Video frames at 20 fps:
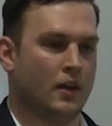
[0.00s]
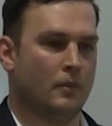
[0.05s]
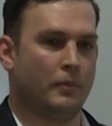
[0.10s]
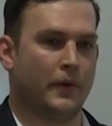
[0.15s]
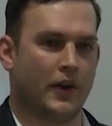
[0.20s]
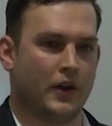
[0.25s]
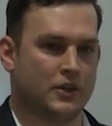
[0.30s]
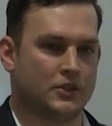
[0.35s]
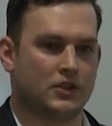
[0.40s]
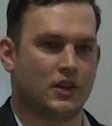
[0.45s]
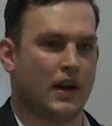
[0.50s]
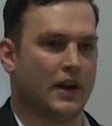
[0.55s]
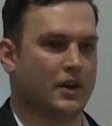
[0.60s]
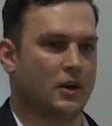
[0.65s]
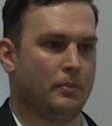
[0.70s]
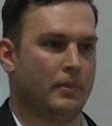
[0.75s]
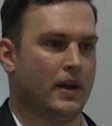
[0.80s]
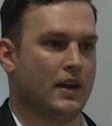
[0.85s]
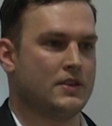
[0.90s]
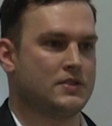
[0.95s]
but you're trying
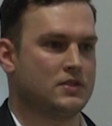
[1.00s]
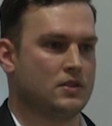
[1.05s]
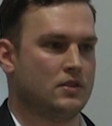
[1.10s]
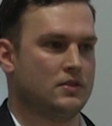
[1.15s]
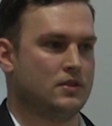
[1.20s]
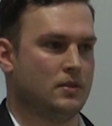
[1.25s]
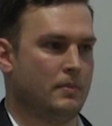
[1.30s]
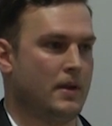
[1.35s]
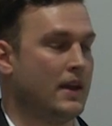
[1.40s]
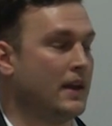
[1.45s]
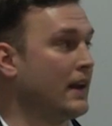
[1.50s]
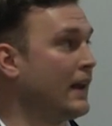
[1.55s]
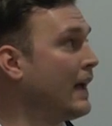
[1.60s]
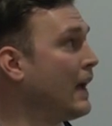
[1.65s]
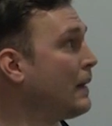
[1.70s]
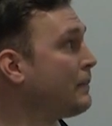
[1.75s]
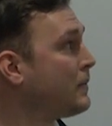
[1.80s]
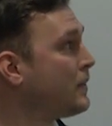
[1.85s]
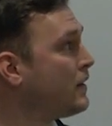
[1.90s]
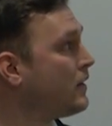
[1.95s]
your best to, to make it
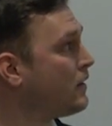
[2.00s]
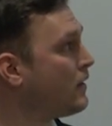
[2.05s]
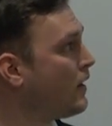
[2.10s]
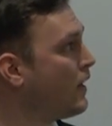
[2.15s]
happen.